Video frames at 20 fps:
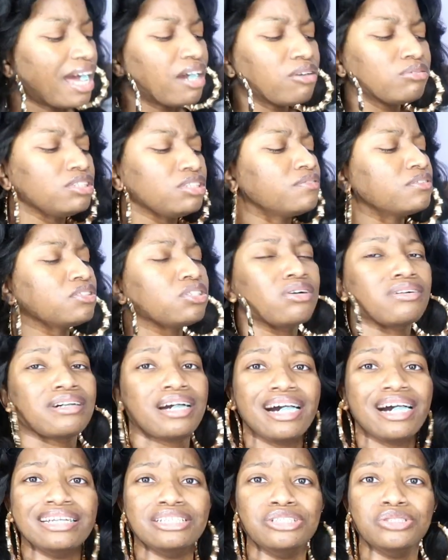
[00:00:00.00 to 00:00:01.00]
I don't even know
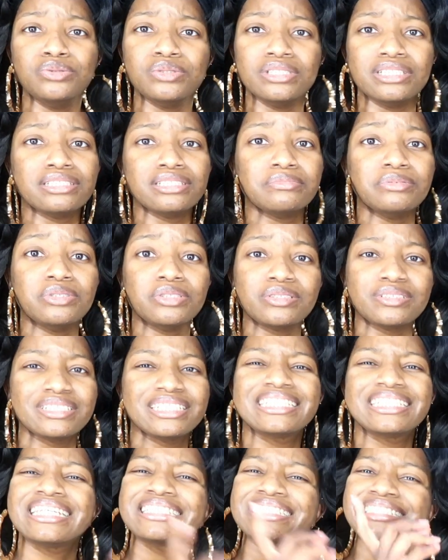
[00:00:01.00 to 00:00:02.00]
how I do this, bro.
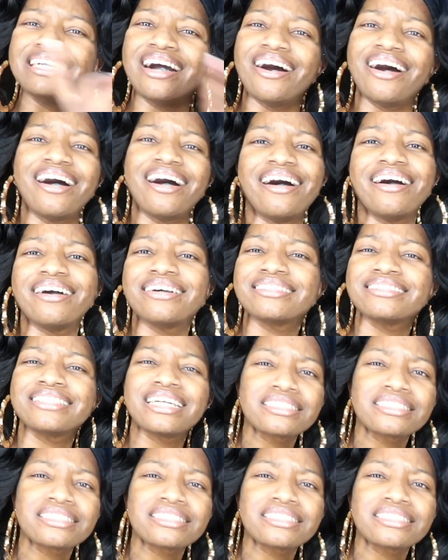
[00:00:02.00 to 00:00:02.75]
That's God.